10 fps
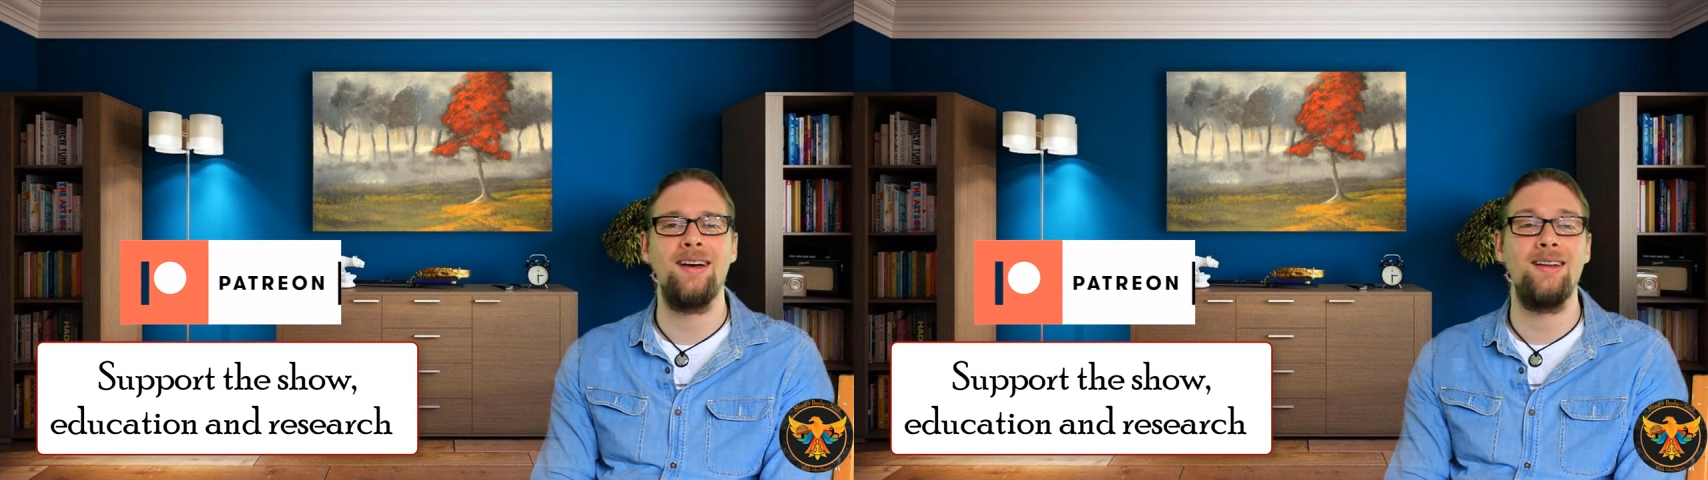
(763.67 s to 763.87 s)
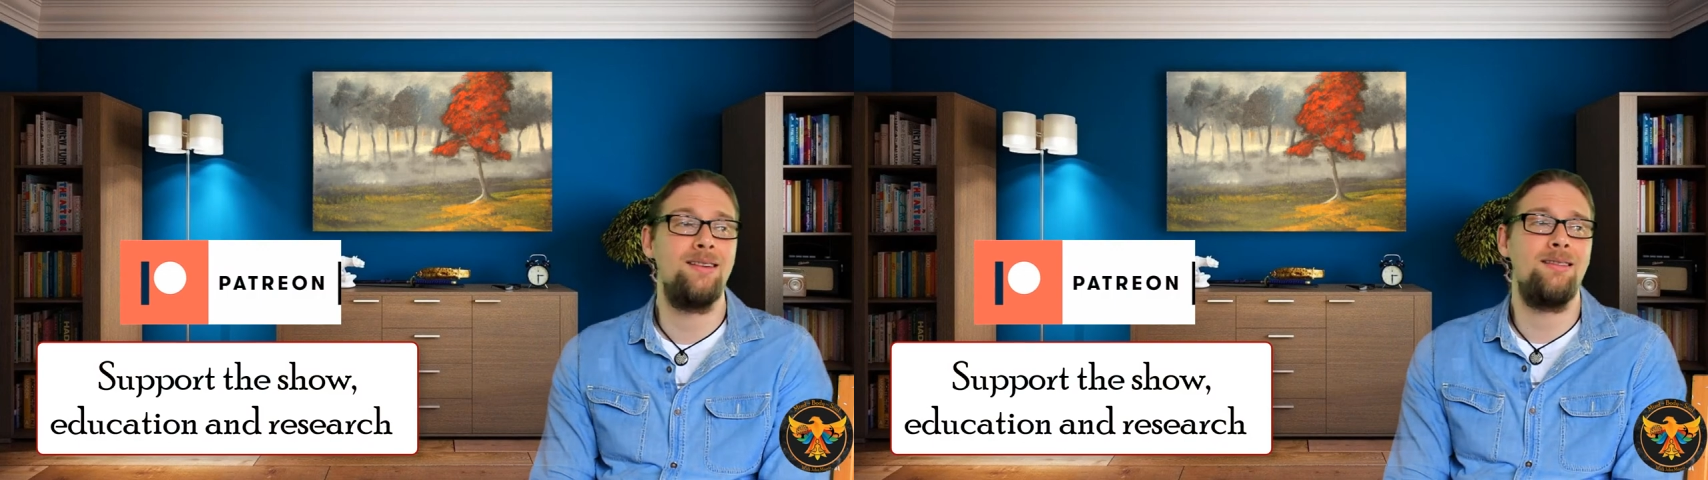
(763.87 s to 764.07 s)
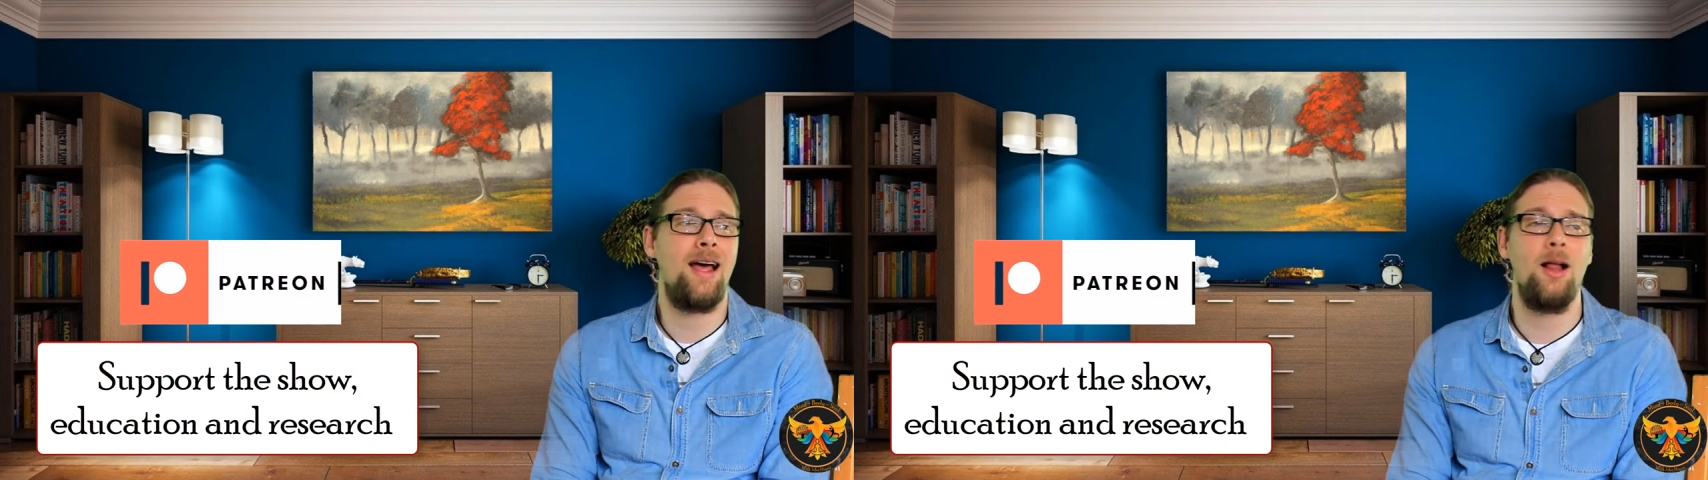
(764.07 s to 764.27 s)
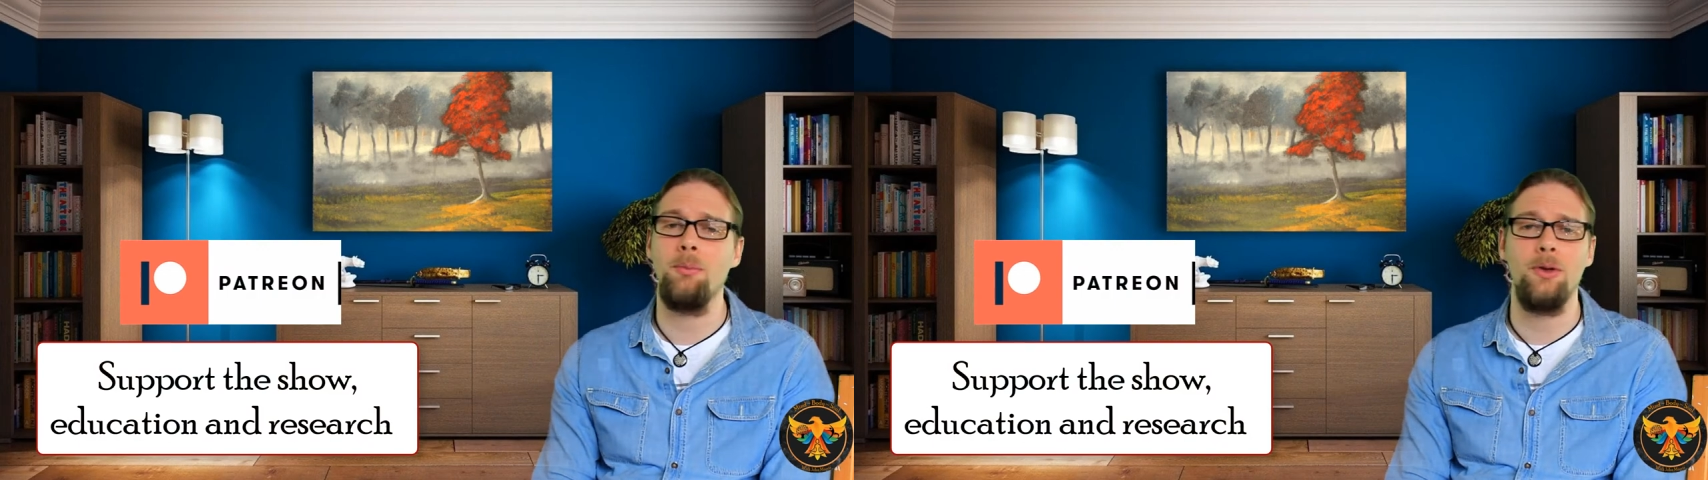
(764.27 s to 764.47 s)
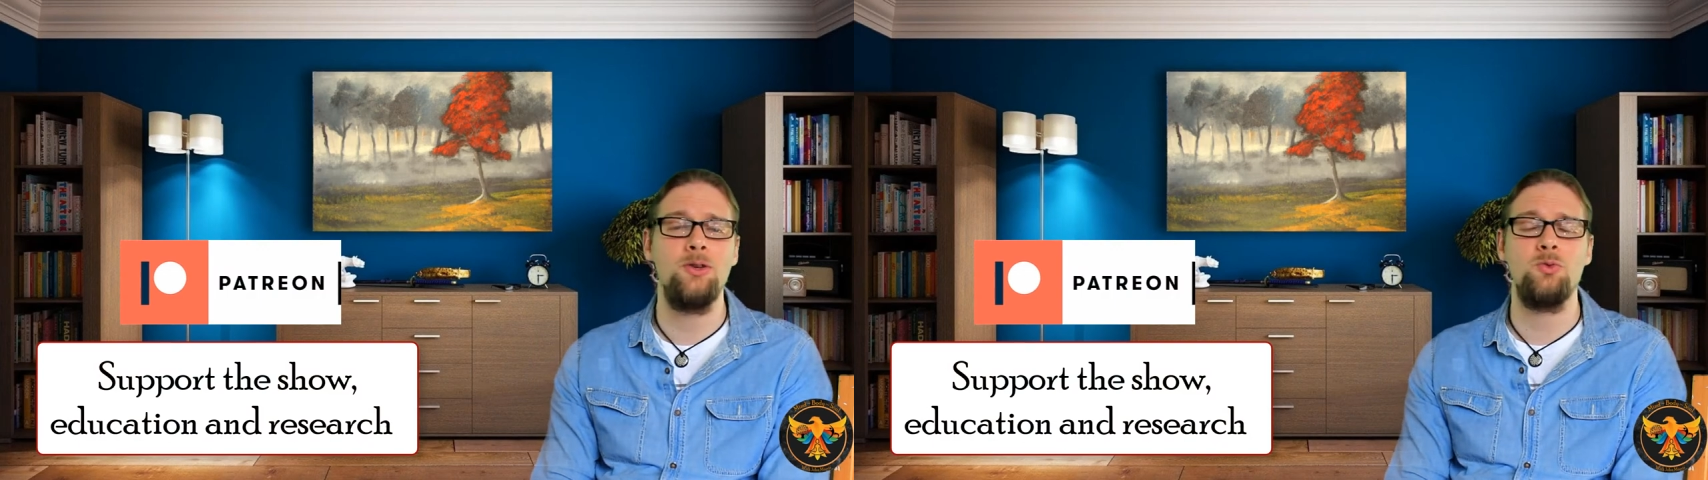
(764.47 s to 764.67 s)
and help
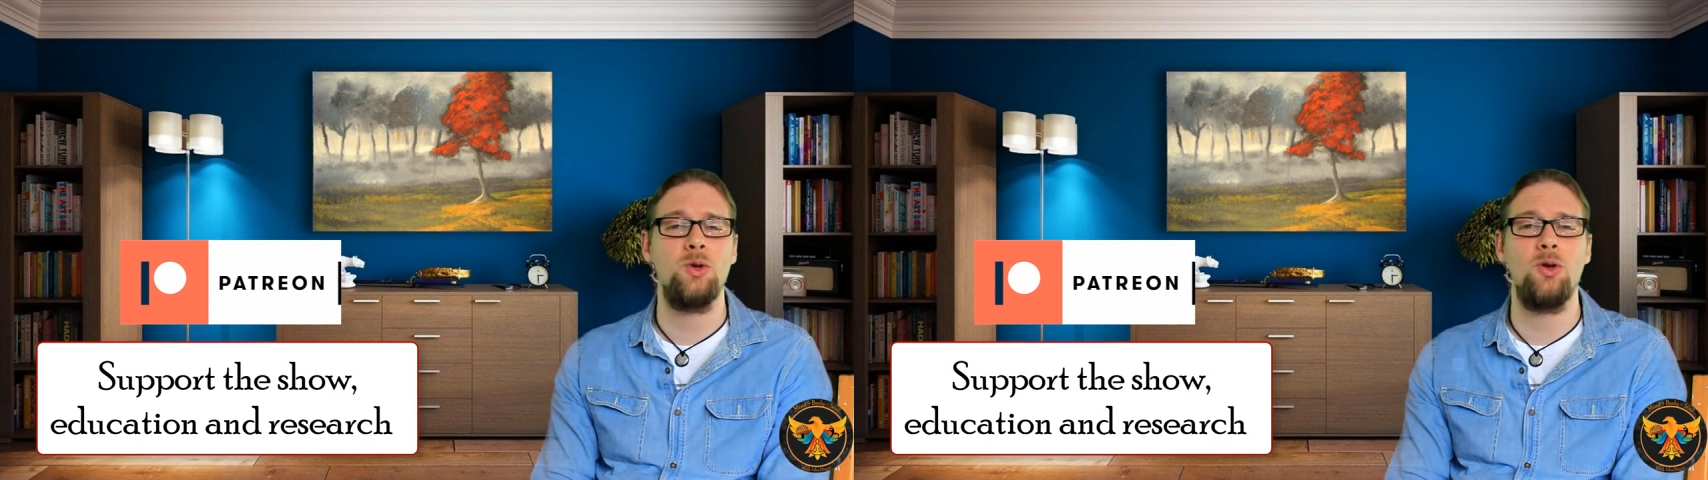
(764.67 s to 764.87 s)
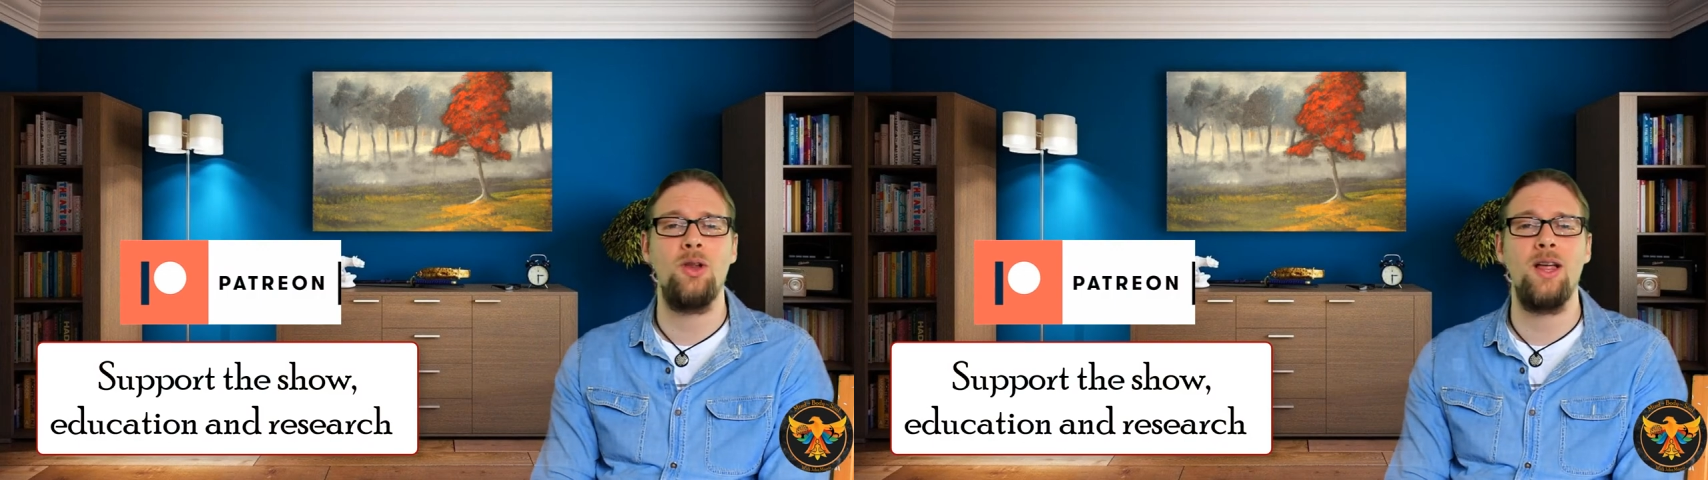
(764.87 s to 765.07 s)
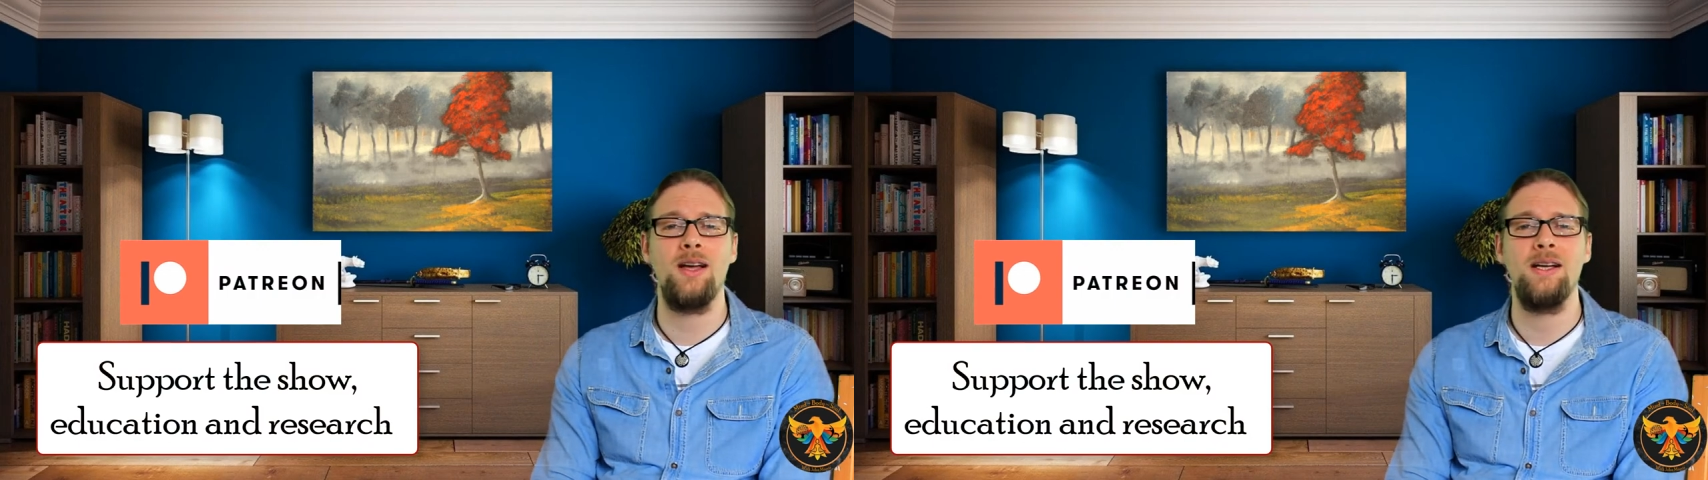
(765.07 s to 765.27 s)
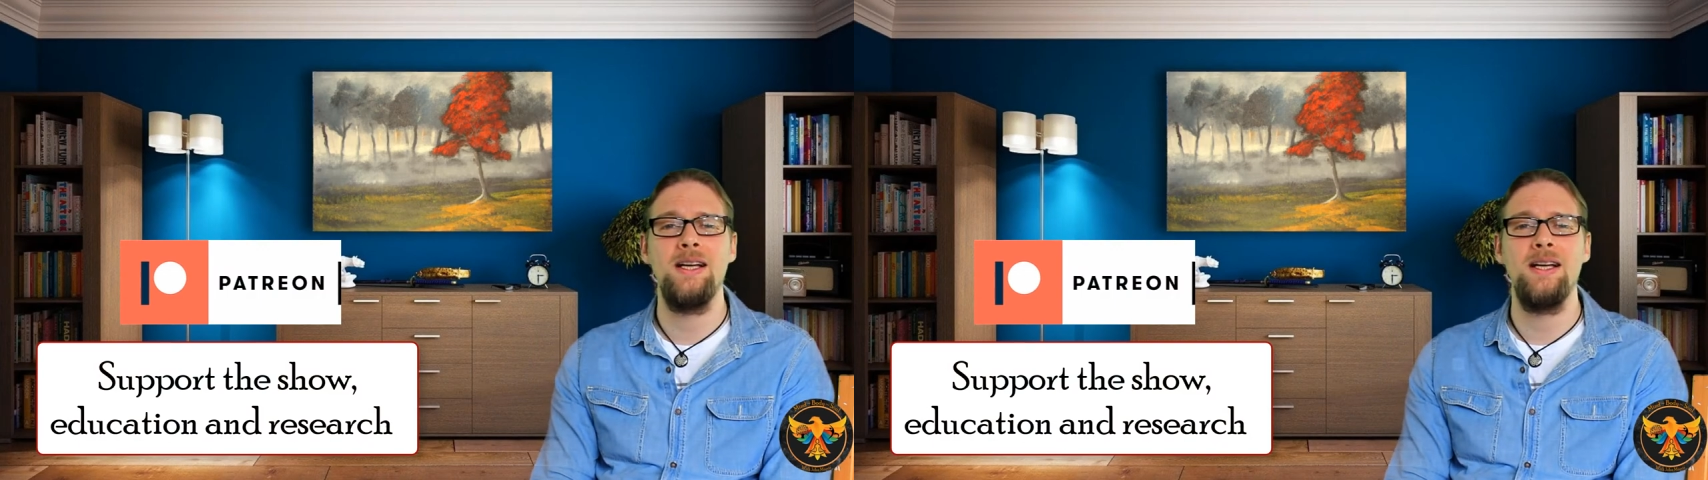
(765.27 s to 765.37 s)
us with all our